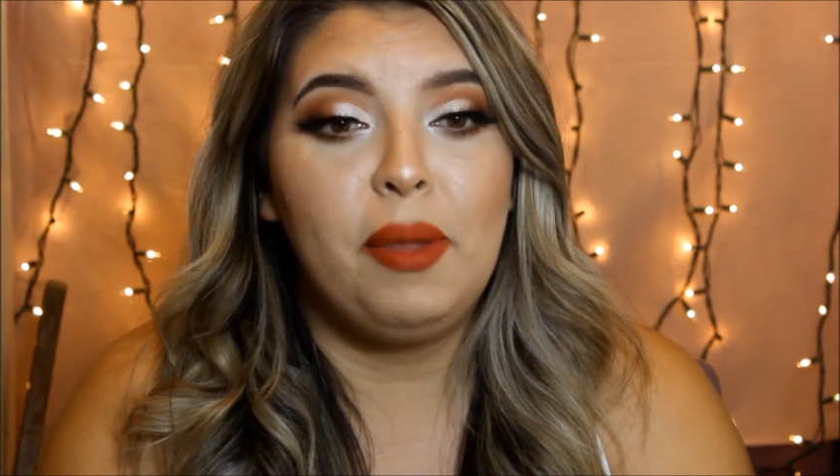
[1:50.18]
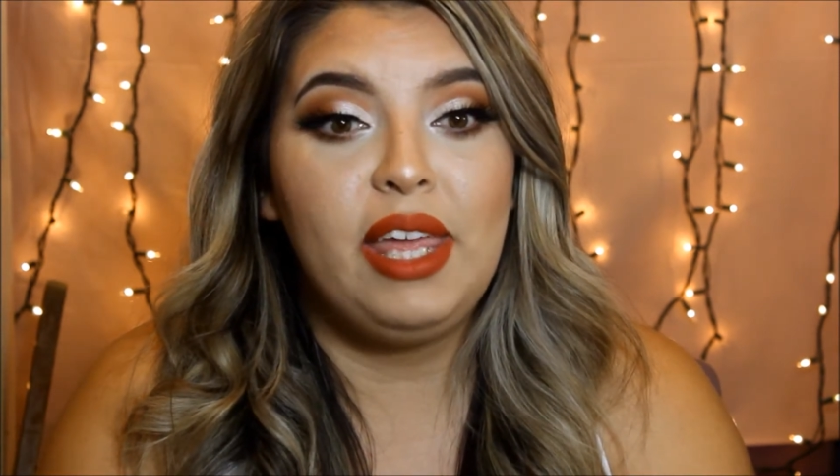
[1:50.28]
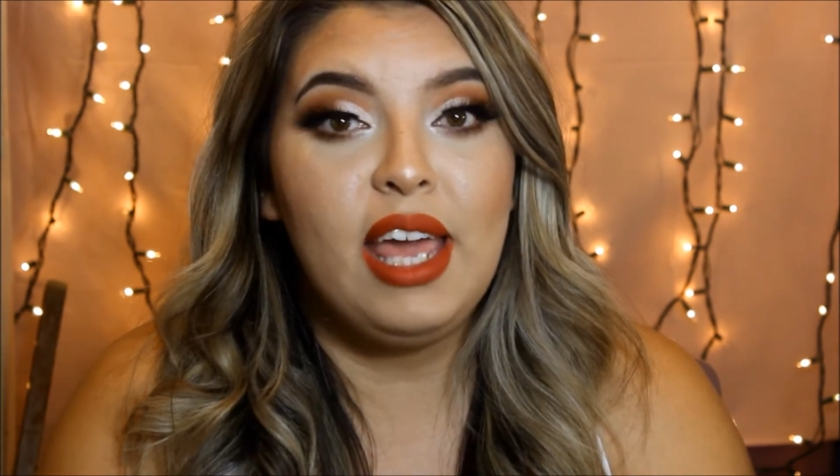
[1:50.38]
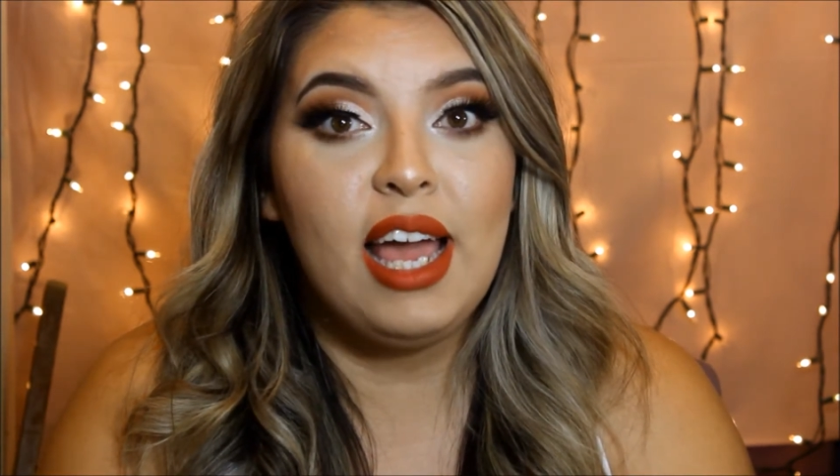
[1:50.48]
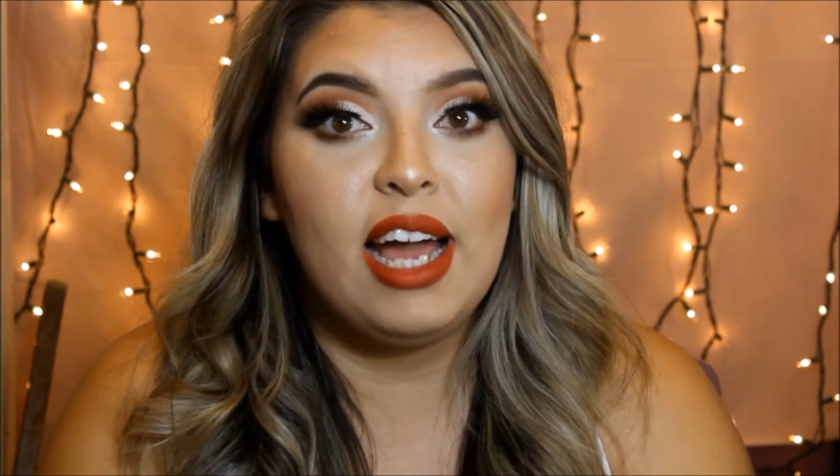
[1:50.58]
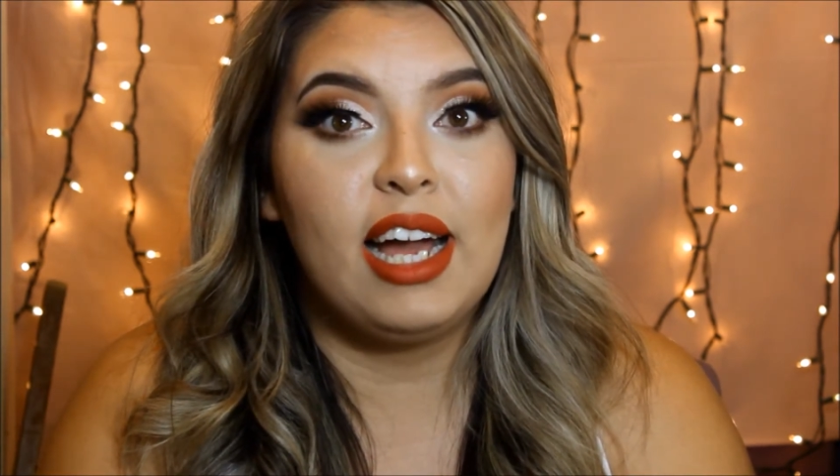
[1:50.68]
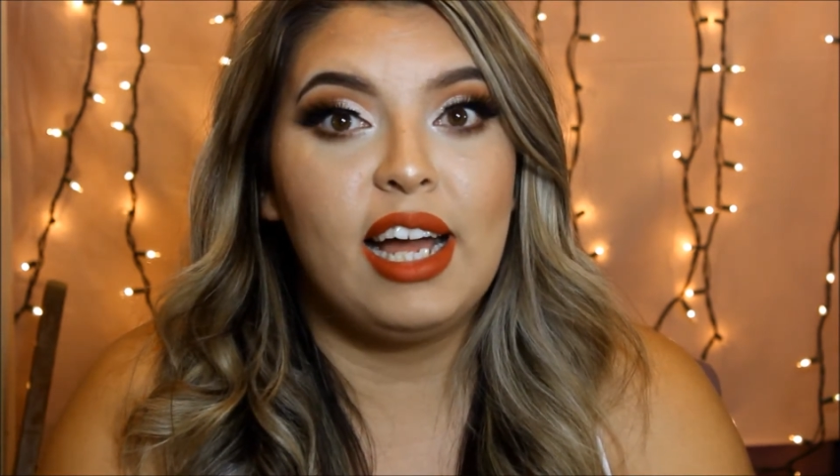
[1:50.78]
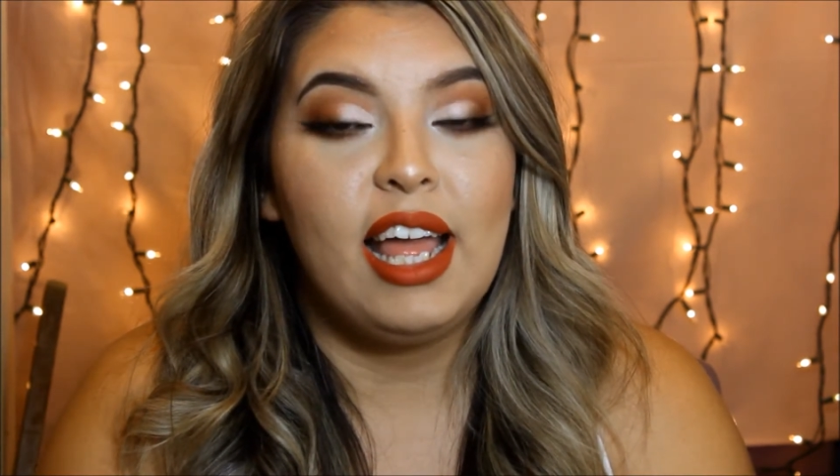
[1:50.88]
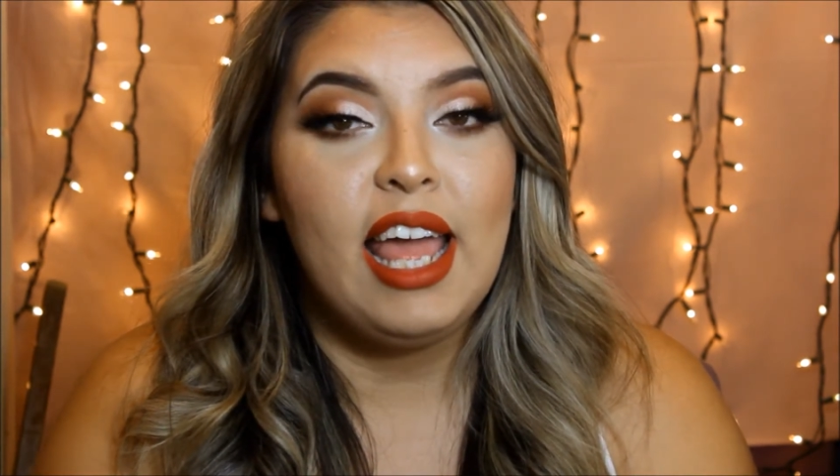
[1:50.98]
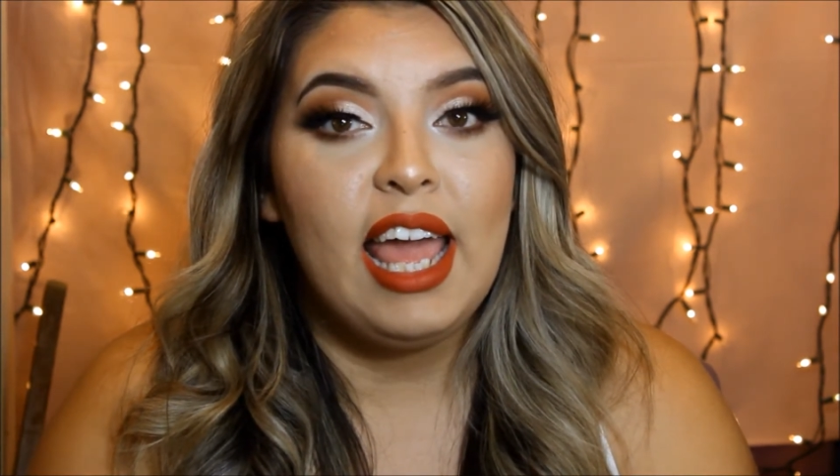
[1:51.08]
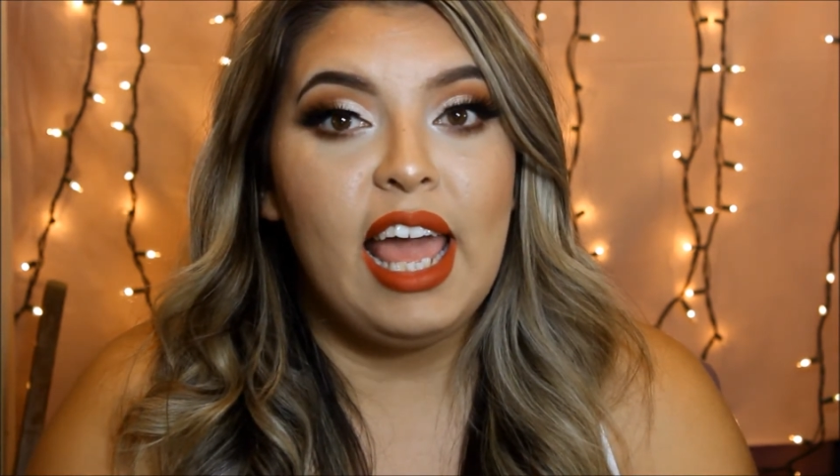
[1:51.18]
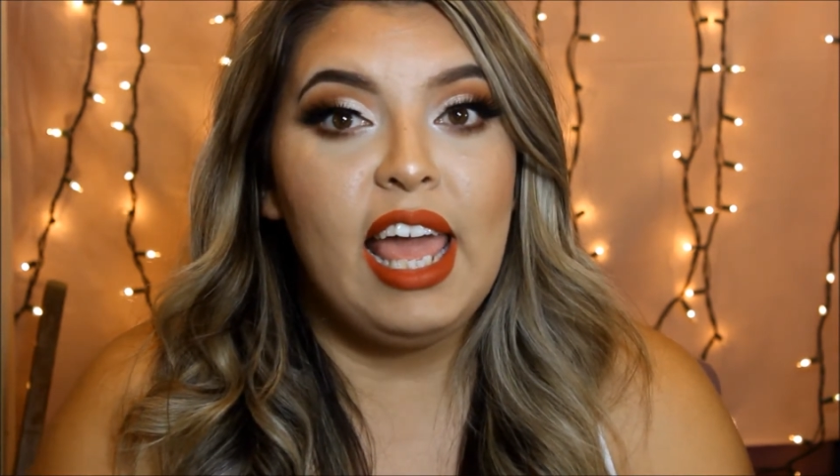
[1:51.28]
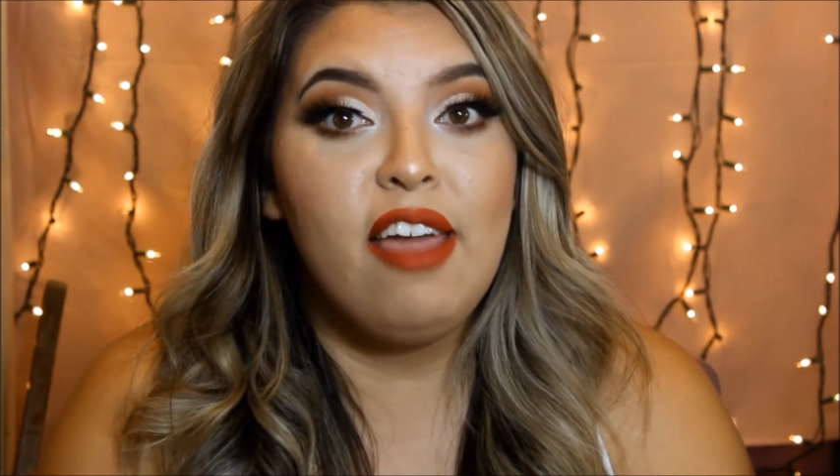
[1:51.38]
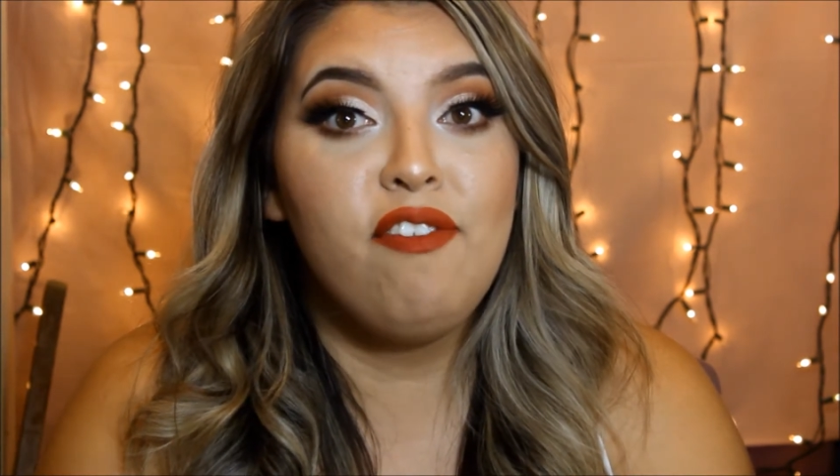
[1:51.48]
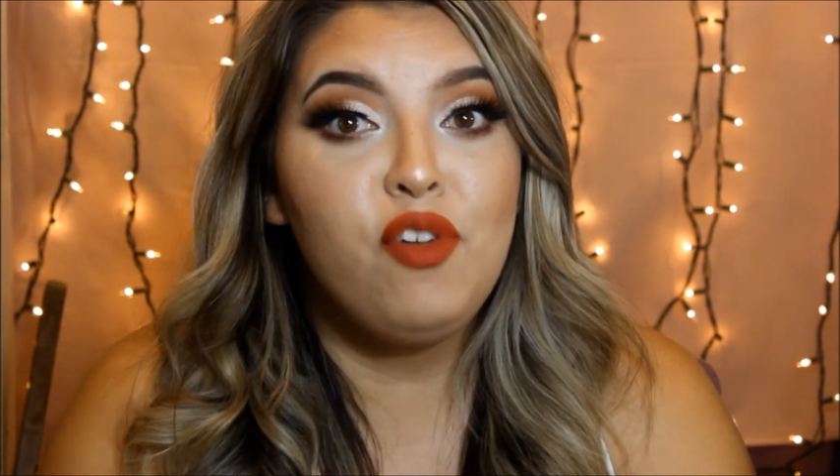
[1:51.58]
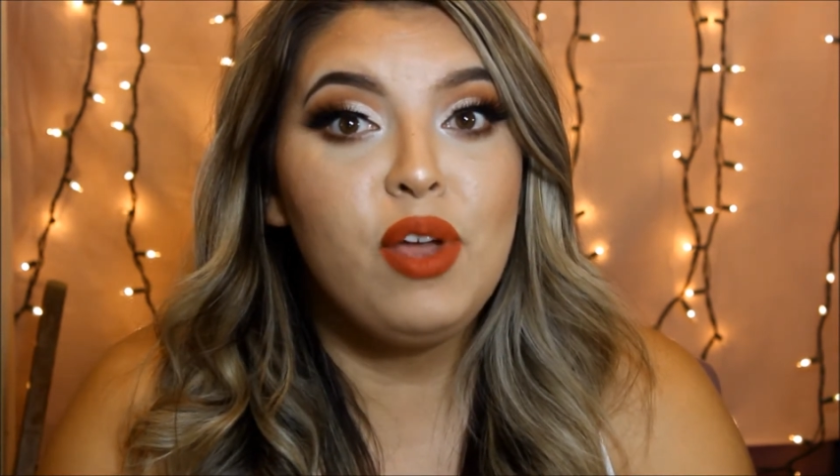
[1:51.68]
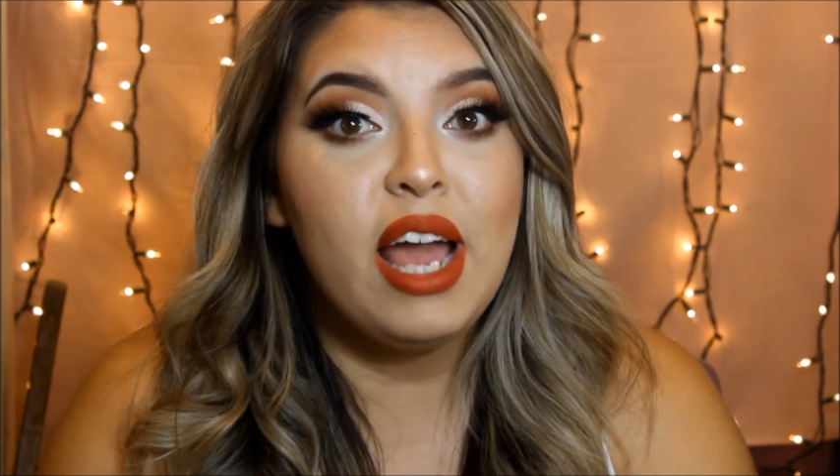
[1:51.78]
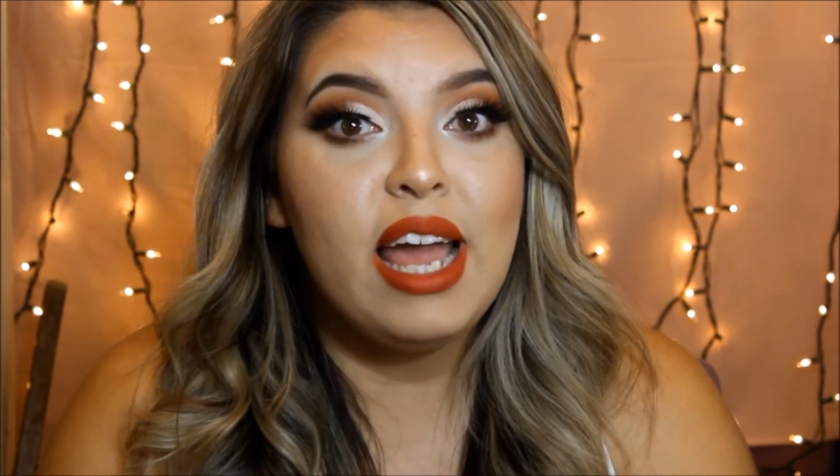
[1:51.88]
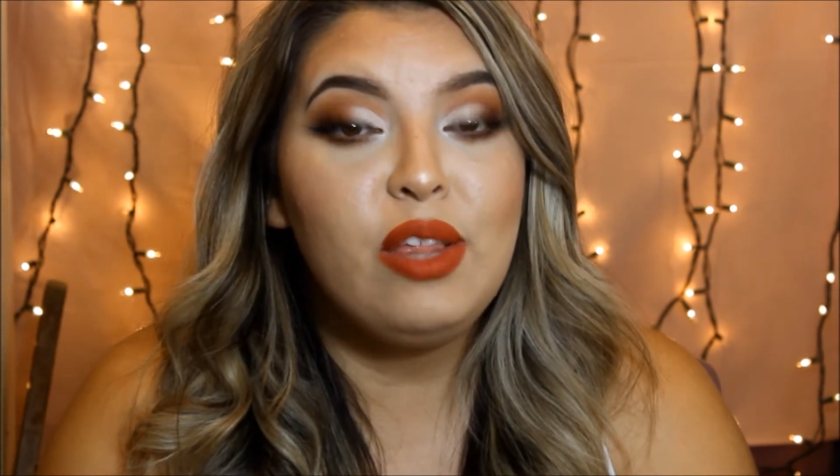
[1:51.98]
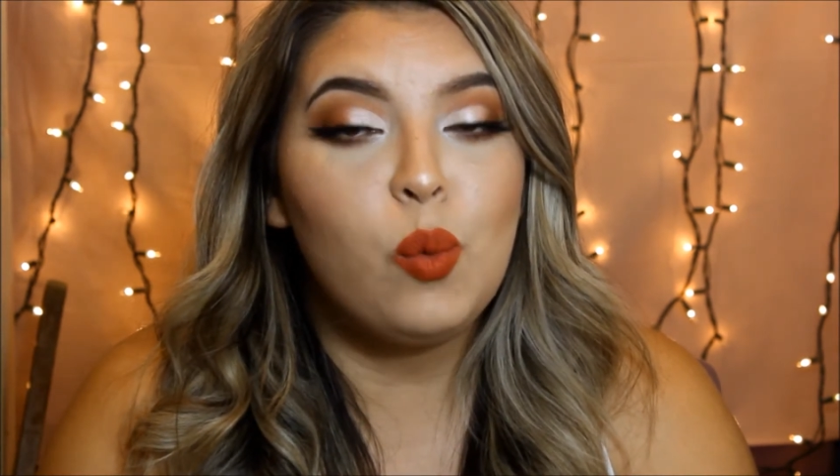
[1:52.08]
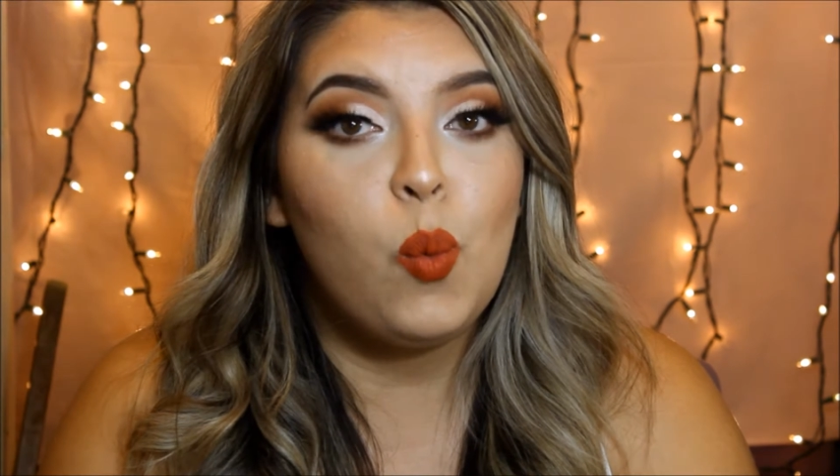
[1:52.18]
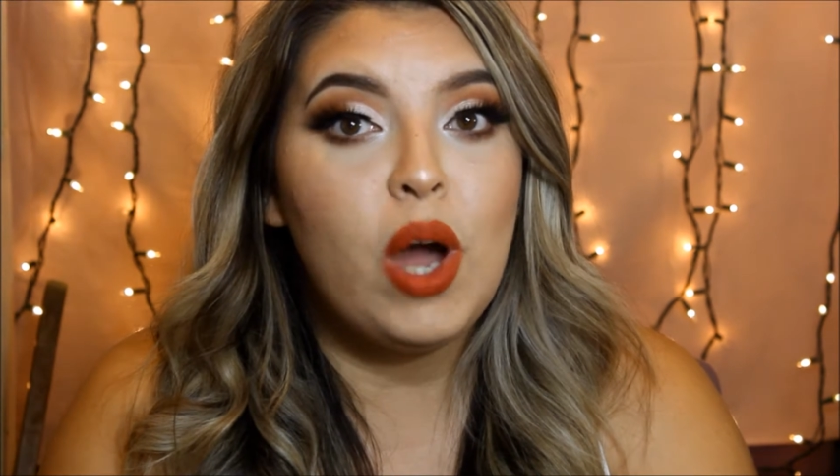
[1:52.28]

yeah, if you guys